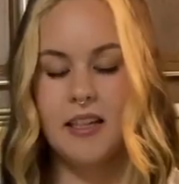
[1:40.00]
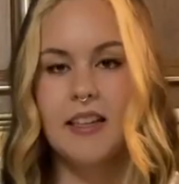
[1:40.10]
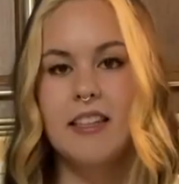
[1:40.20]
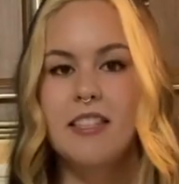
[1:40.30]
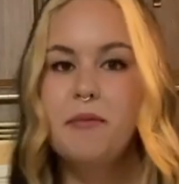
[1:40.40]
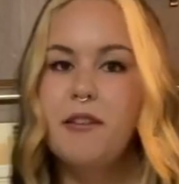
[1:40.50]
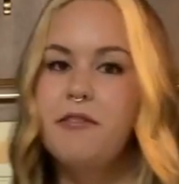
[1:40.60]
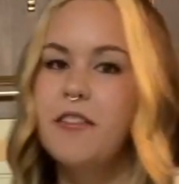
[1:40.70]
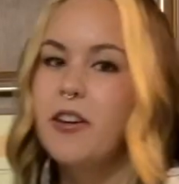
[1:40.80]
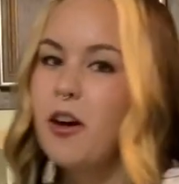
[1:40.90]
This is my
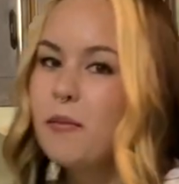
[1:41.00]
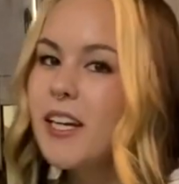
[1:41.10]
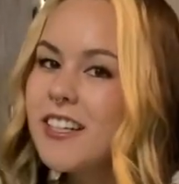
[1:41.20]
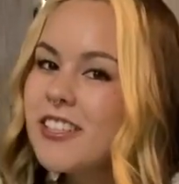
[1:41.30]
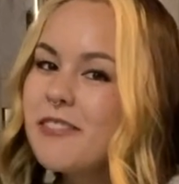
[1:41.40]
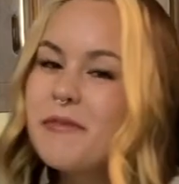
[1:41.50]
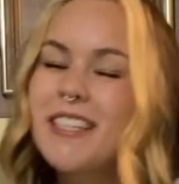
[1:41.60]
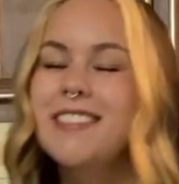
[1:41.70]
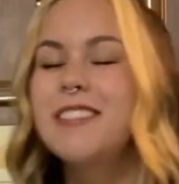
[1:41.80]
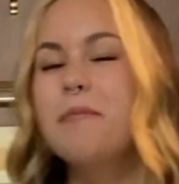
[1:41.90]
favorite combination
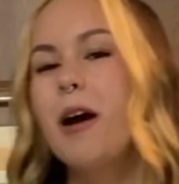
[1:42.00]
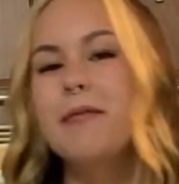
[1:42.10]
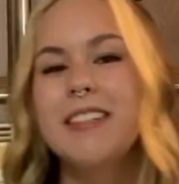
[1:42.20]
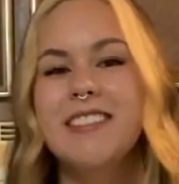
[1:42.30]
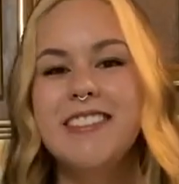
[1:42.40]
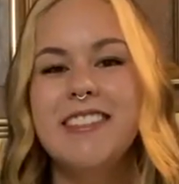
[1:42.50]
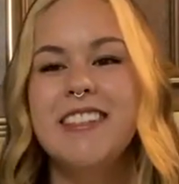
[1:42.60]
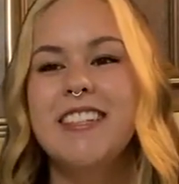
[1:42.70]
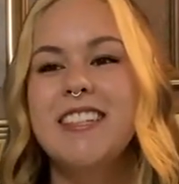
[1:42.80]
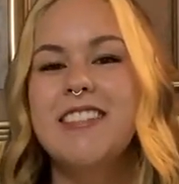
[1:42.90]
because the pumpkin
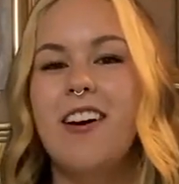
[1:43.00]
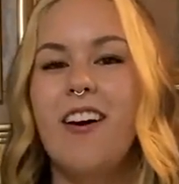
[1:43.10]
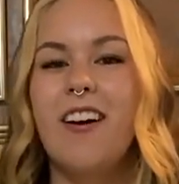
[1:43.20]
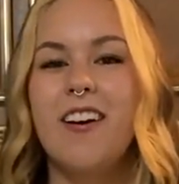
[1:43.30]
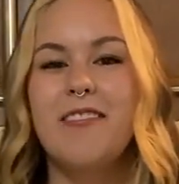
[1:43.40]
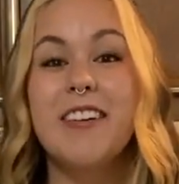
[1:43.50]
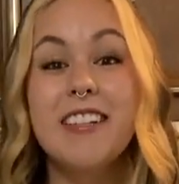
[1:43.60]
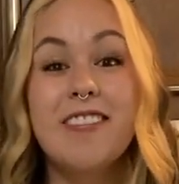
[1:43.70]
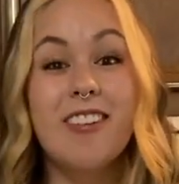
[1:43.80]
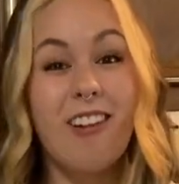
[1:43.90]
seeds are
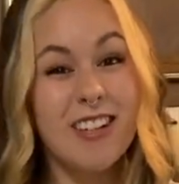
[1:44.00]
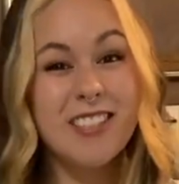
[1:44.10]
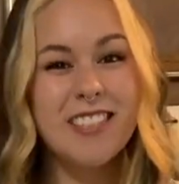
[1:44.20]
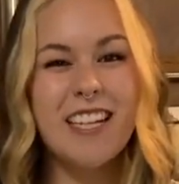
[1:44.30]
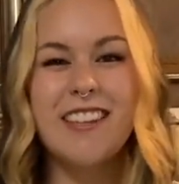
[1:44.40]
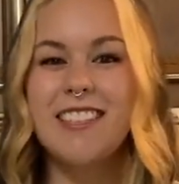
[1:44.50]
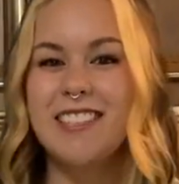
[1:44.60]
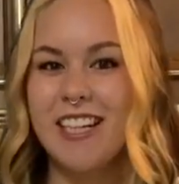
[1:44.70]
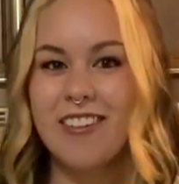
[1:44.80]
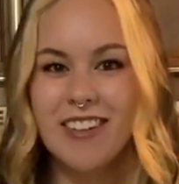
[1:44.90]
really crunchy and they
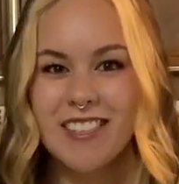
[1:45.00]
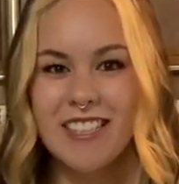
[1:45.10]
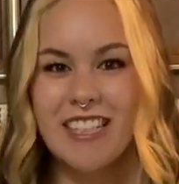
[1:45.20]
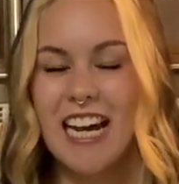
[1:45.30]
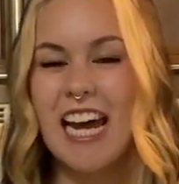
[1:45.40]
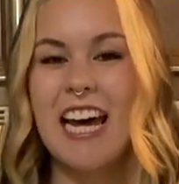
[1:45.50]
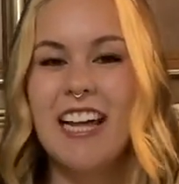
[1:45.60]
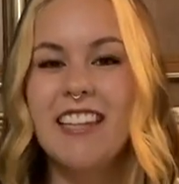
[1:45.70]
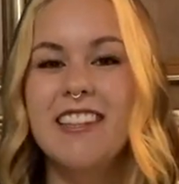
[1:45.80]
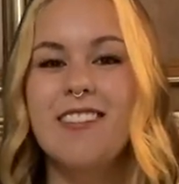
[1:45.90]
stay crunchy,
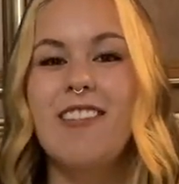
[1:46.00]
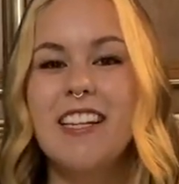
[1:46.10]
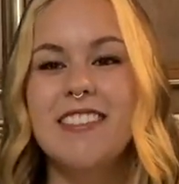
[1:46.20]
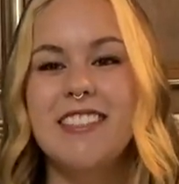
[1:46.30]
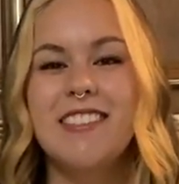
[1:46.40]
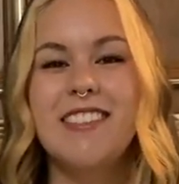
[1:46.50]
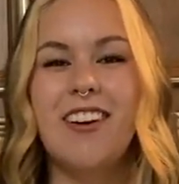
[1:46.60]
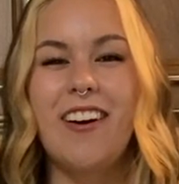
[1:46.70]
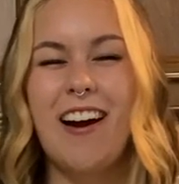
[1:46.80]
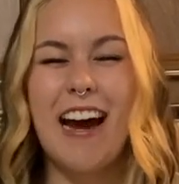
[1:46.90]
and the raisins
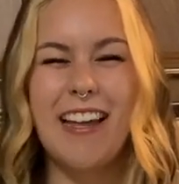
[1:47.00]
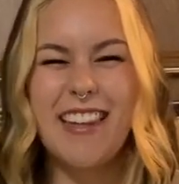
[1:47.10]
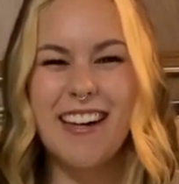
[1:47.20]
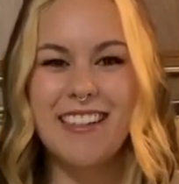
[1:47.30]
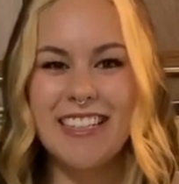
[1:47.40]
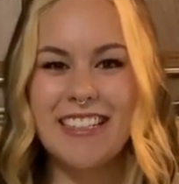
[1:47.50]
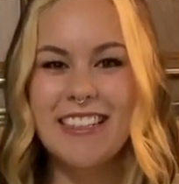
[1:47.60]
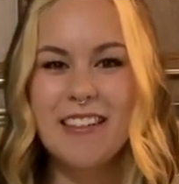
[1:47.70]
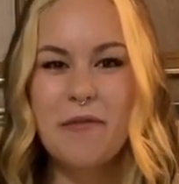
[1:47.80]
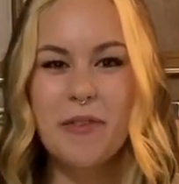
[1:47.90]
add that like
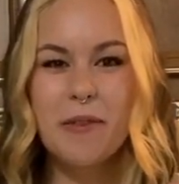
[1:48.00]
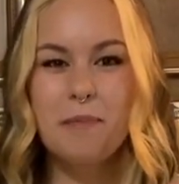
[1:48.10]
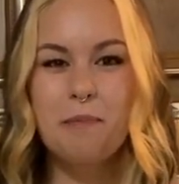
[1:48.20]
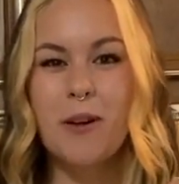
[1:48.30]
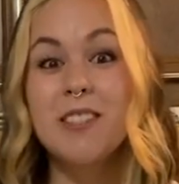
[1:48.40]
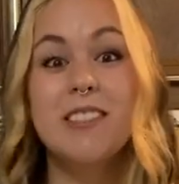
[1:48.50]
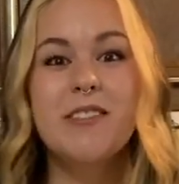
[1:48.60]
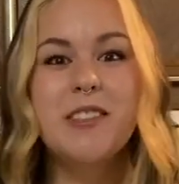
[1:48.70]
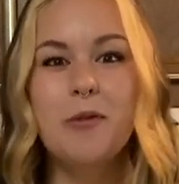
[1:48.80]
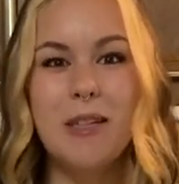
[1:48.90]
burst of
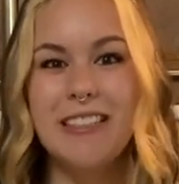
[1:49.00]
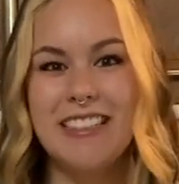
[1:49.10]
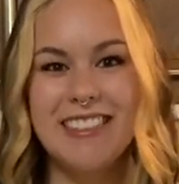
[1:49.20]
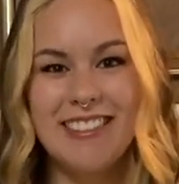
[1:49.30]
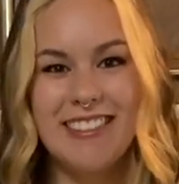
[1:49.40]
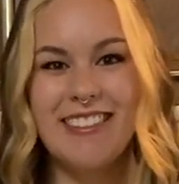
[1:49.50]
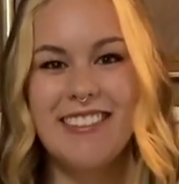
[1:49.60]
sweetness.